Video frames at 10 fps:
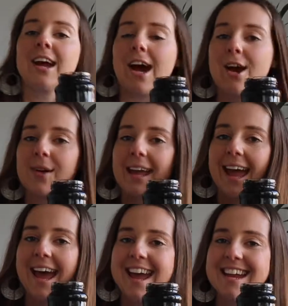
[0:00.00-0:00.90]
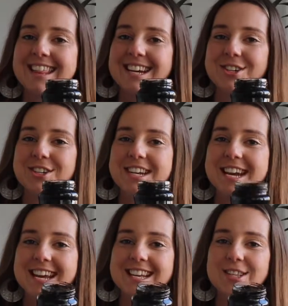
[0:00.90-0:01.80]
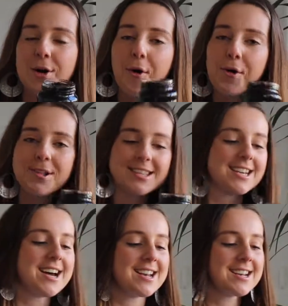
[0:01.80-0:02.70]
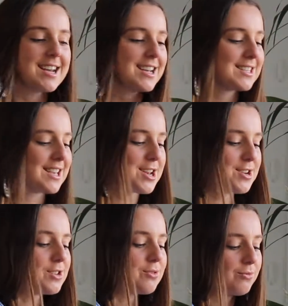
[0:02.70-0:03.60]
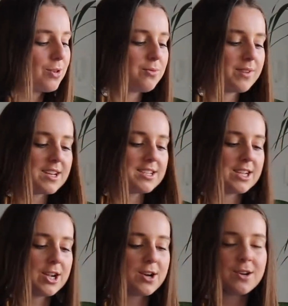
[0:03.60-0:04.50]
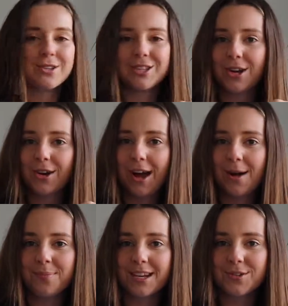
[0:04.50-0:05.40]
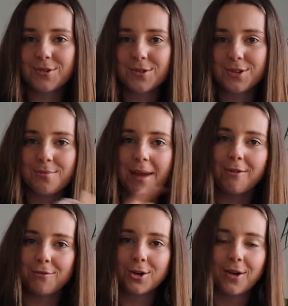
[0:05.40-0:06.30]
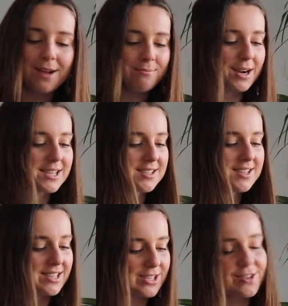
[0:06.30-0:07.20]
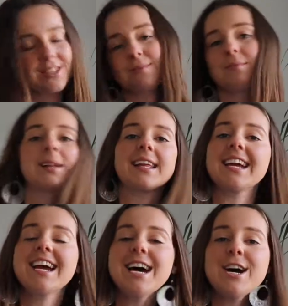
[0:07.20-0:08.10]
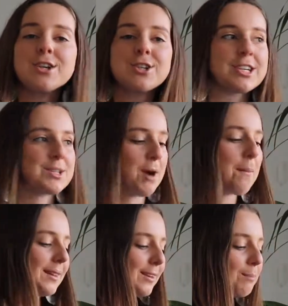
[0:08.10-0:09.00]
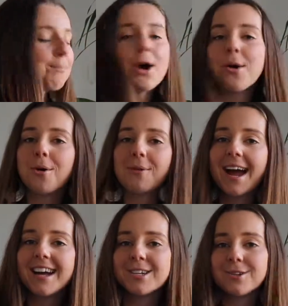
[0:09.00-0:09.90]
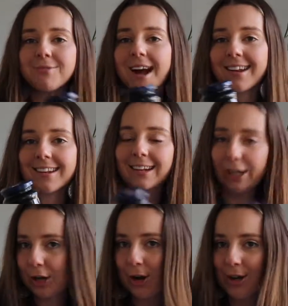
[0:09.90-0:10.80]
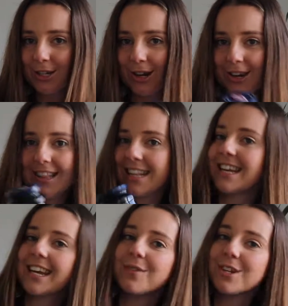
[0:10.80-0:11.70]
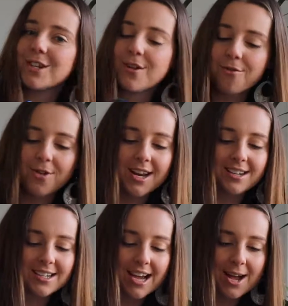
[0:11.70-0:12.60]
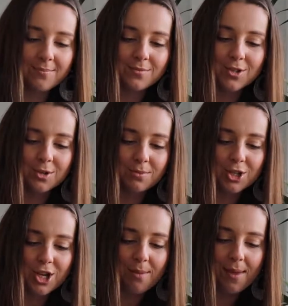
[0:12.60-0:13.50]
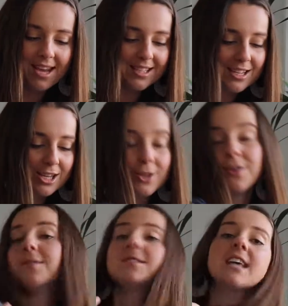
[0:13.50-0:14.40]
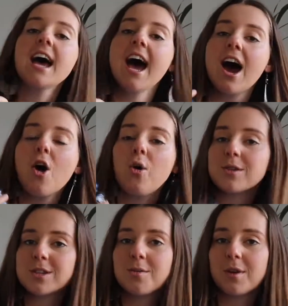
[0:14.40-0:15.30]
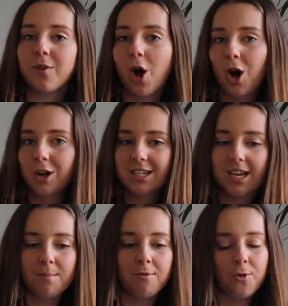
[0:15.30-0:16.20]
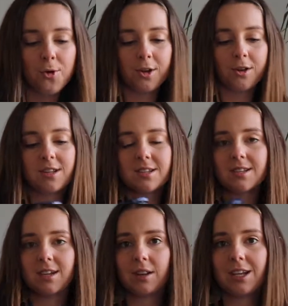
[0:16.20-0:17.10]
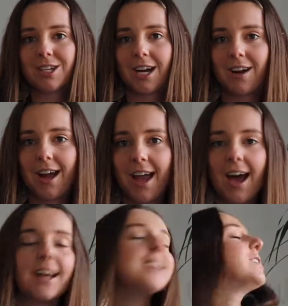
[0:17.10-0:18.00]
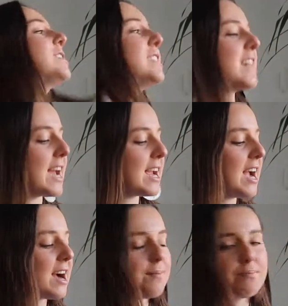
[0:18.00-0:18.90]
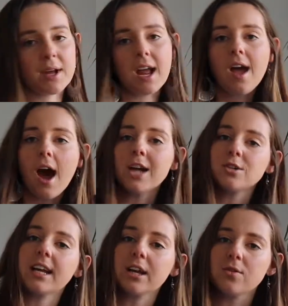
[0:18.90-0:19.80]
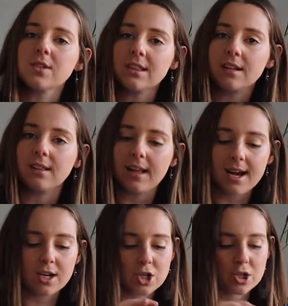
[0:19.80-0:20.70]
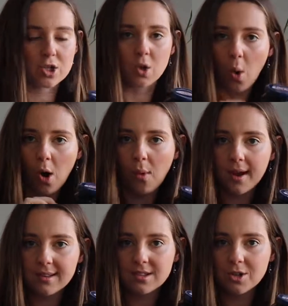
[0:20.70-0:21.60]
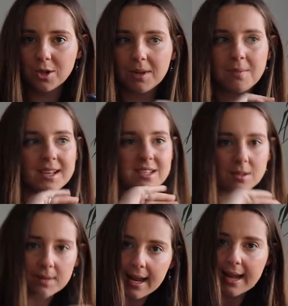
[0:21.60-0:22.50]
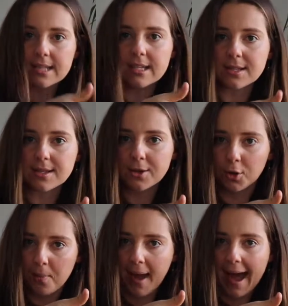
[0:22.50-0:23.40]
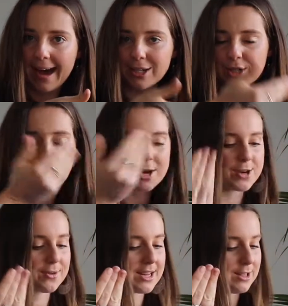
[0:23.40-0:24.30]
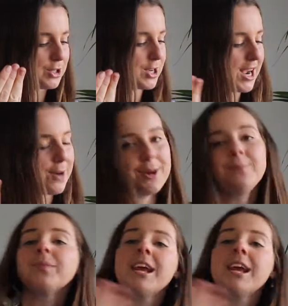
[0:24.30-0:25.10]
Okay, there she is, all done, nice and all ready to go. So these also make for great presents. So simply just pop a little bow around it, write a little note on it, and then give it to your friend. Super cheap, easy to use. Also a bit of a hot tip for you, this is the only jar I had today, but I do like using the large squat ones normally because it's a bit easier to scoop out when you're in the shower.